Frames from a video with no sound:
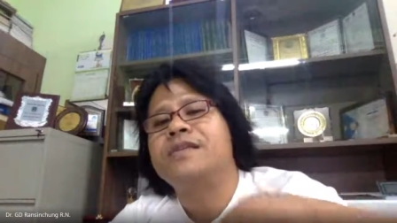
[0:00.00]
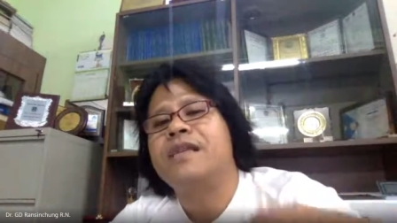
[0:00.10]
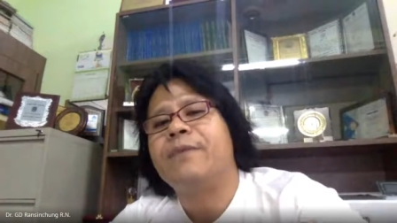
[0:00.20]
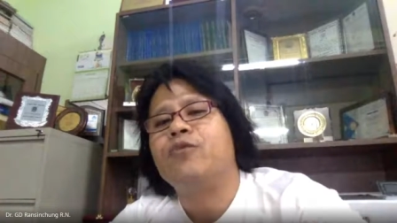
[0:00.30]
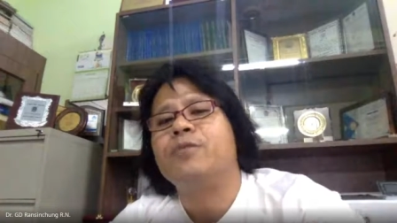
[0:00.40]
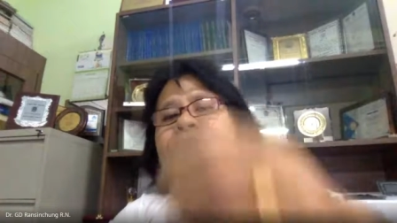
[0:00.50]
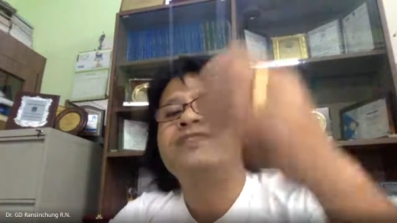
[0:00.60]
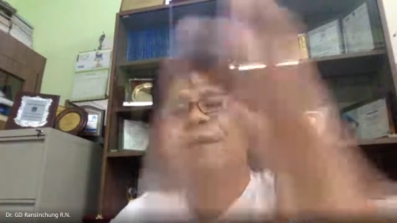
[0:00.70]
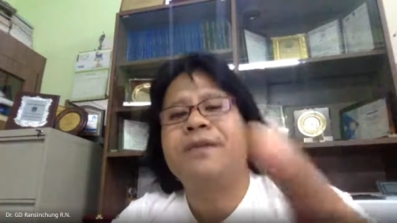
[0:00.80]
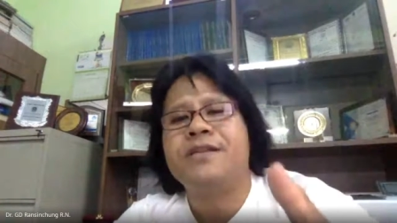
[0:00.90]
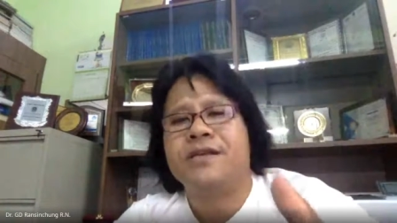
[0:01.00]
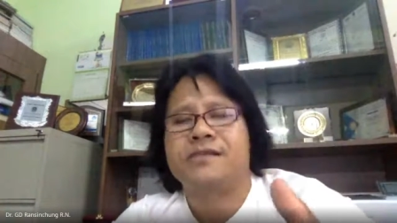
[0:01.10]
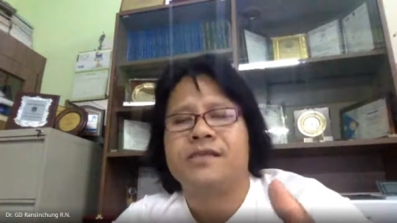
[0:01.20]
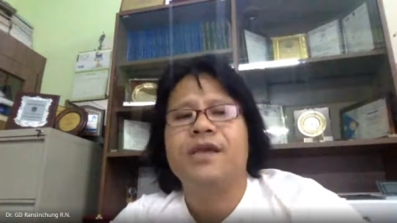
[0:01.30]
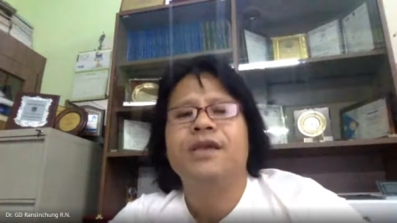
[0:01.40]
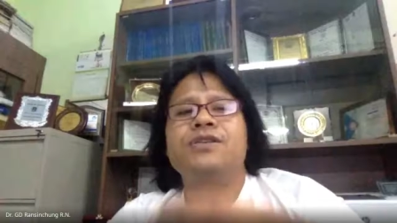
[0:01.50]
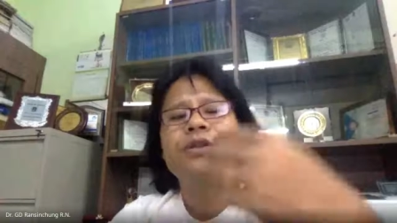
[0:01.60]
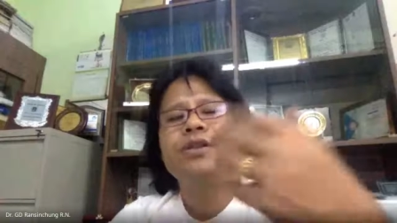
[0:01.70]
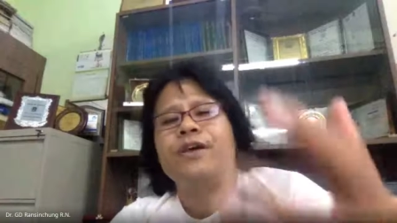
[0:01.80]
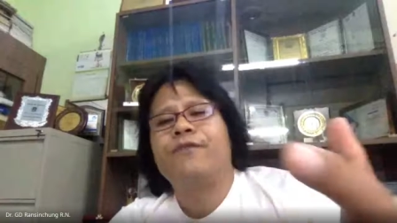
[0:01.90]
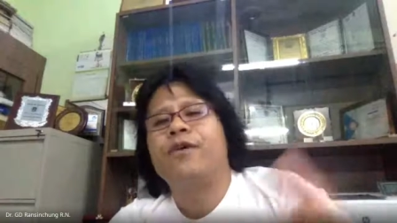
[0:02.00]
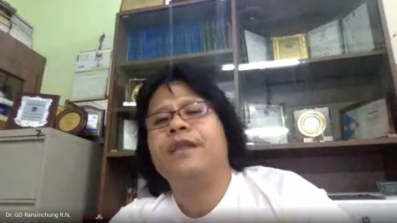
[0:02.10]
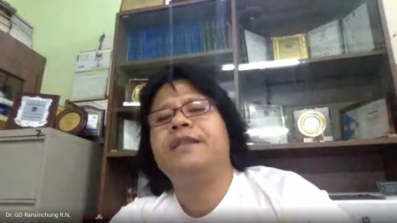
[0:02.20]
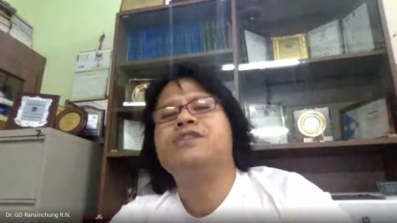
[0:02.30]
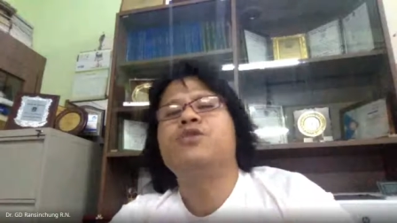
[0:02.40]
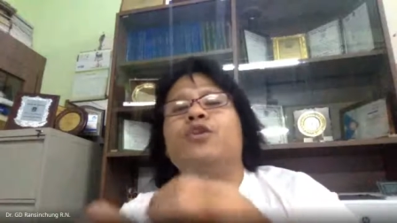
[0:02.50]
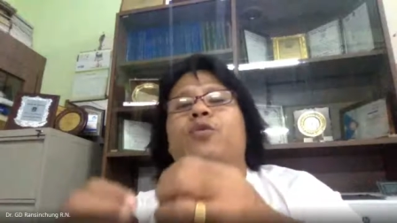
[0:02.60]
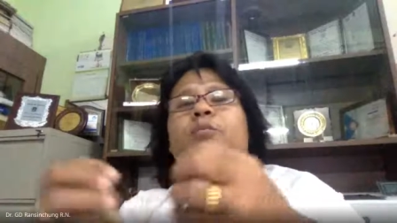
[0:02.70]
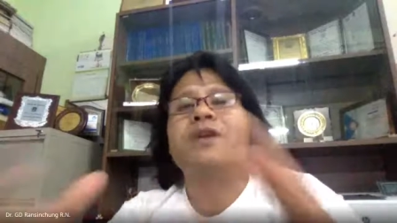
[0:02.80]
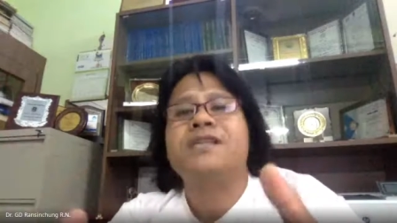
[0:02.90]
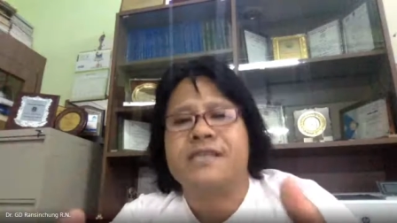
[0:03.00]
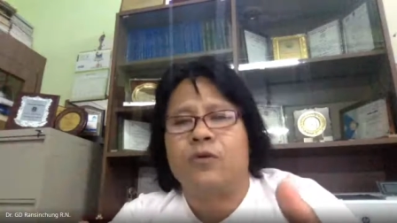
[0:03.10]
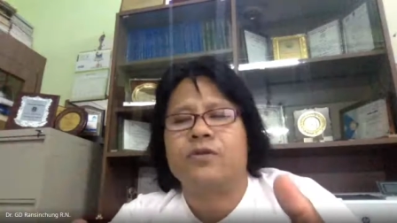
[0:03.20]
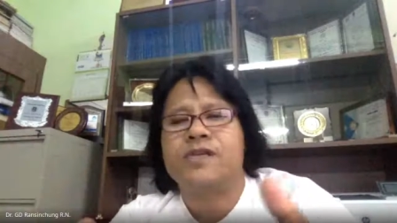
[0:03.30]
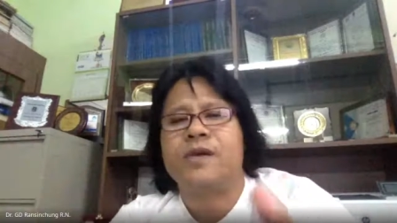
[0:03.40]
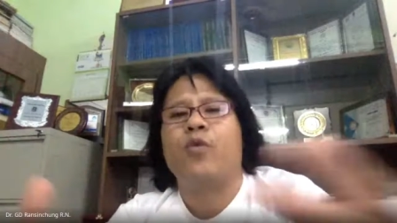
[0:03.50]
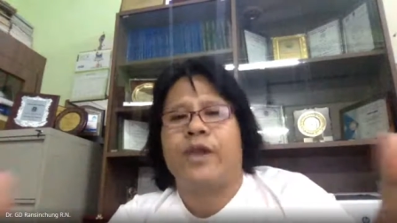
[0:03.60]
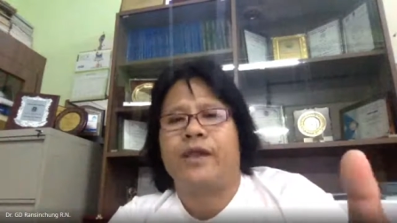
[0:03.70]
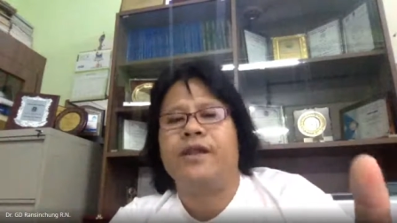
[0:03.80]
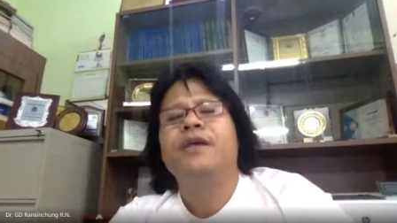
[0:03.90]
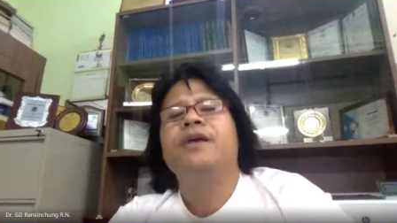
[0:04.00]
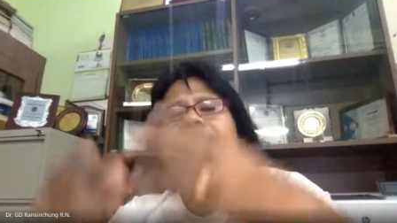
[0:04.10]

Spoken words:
slab would be tremendous. So therefore it is going to burst out somewhere